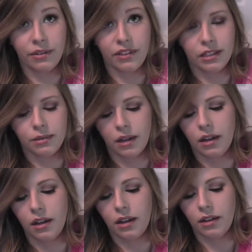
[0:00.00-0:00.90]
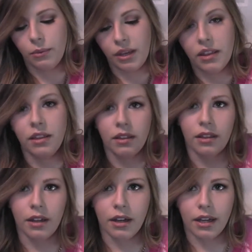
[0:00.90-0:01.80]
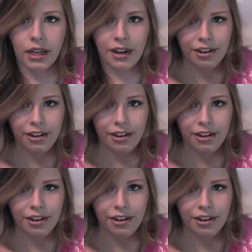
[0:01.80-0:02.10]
with this, with the